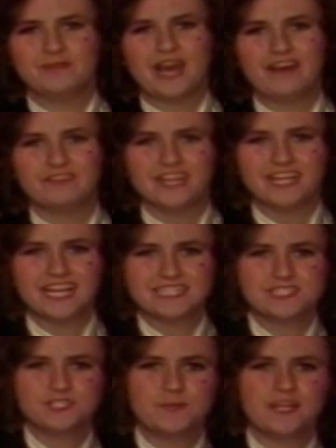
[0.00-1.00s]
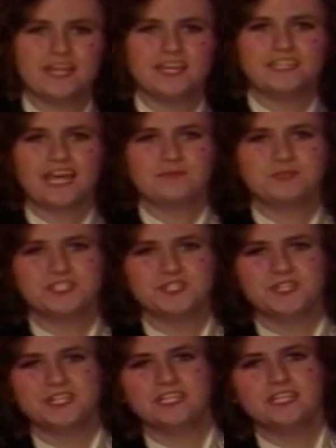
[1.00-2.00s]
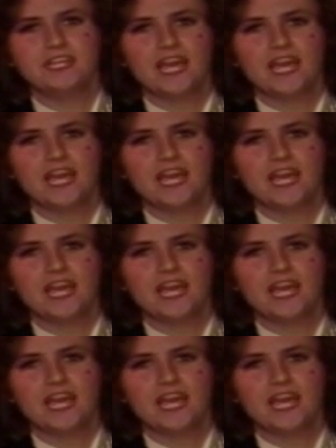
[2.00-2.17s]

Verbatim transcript: Mave, a lesson to be learned, I'm sure.